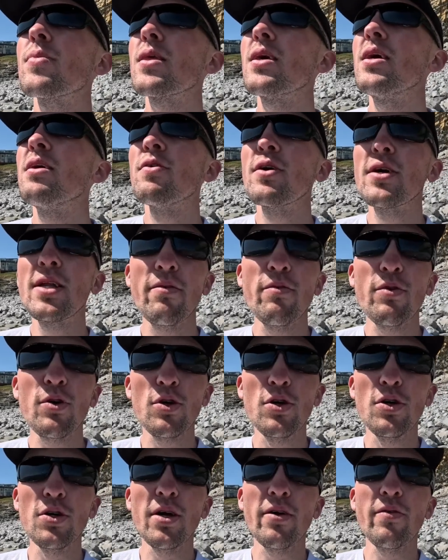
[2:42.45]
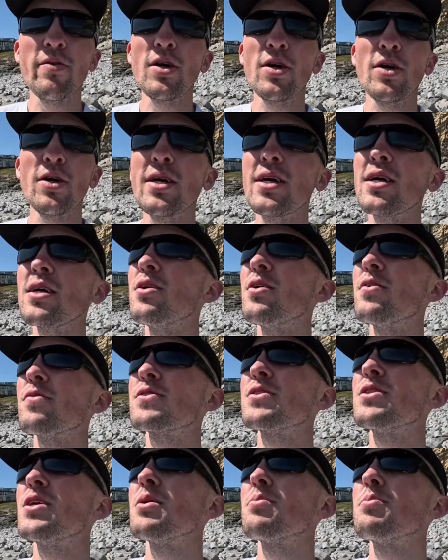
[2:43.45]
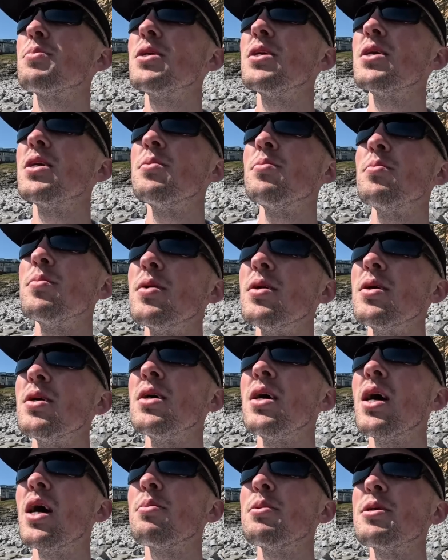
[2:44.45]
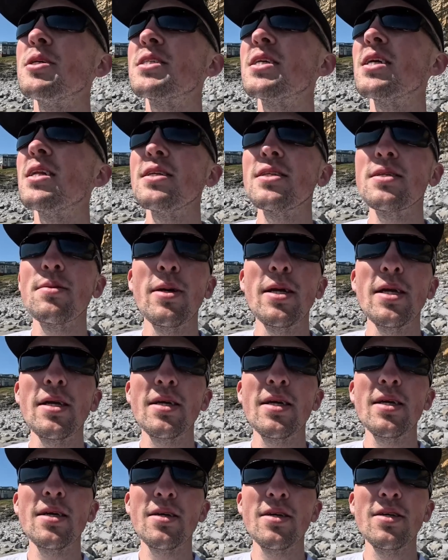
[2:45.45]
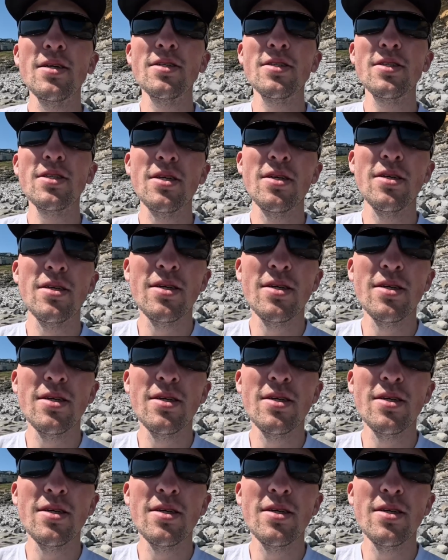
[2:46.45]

If I never caught nothing on it, obviously I'd be silly to make it, because